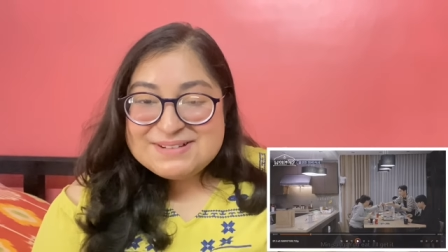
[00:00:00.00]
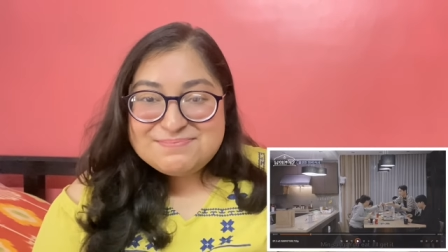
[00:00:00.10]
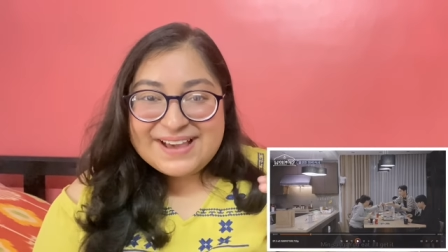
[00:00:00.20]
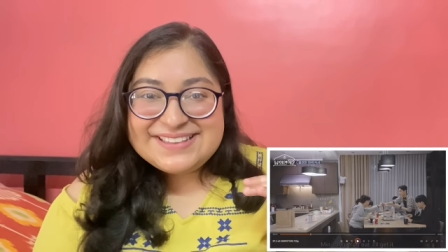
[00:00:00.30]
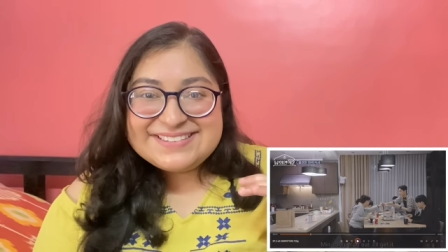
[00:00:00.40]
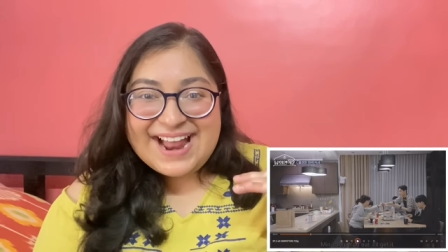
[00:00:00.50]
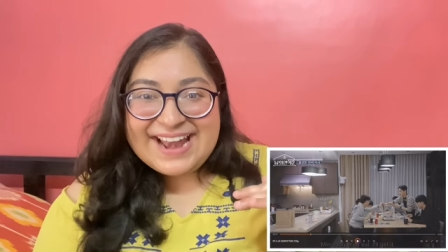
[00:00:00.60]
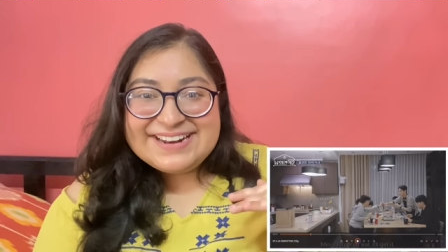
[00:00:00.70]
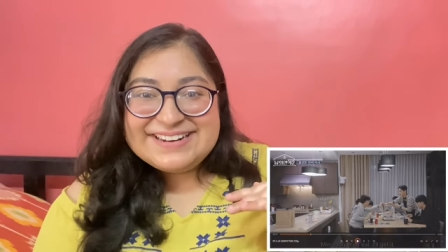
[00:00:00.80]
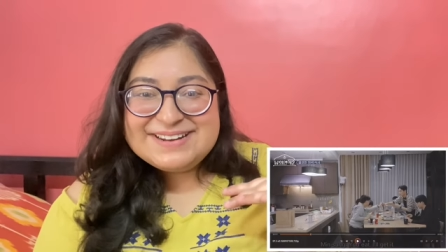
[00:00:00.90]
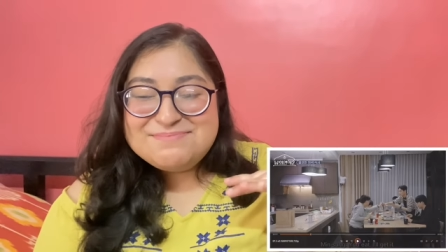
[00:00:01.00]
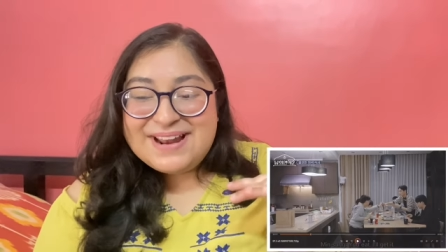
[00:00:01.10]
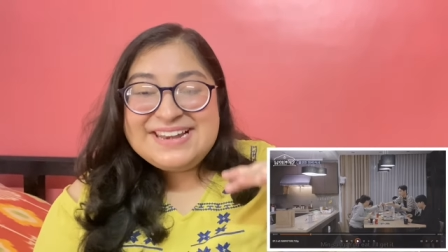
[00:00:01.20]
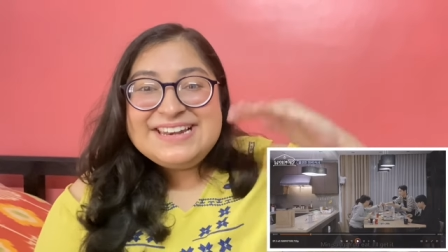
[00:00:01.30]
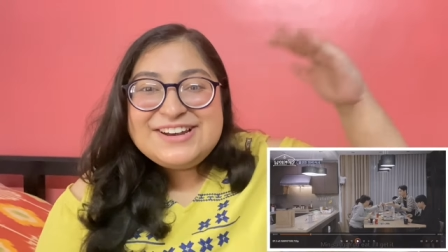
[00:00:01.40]
my standard in
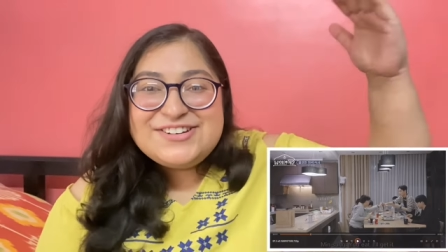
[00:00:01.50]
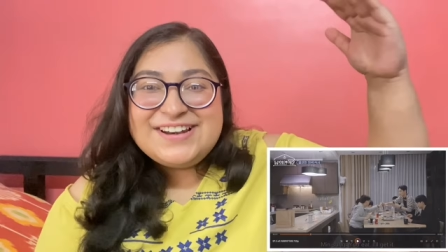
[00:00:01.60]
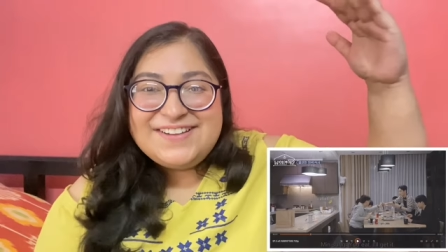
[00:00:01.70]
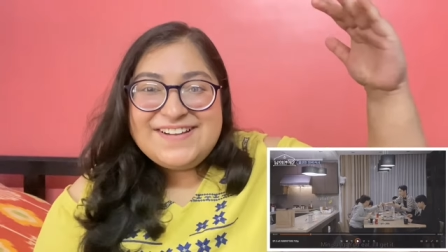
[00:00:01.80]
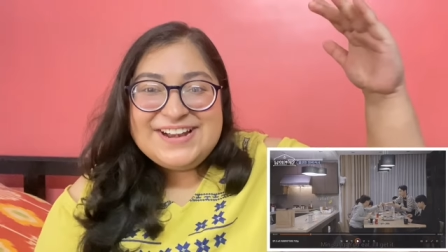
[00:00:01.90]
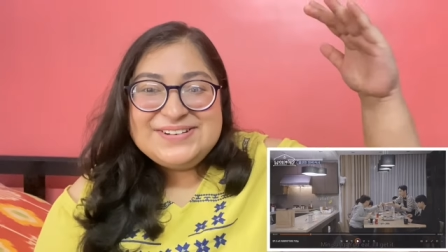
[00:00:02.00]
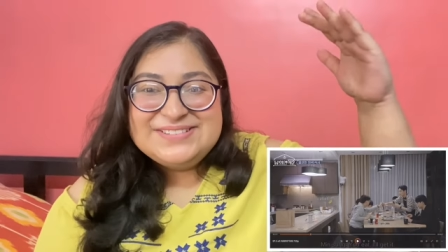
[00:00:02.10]
men literally went to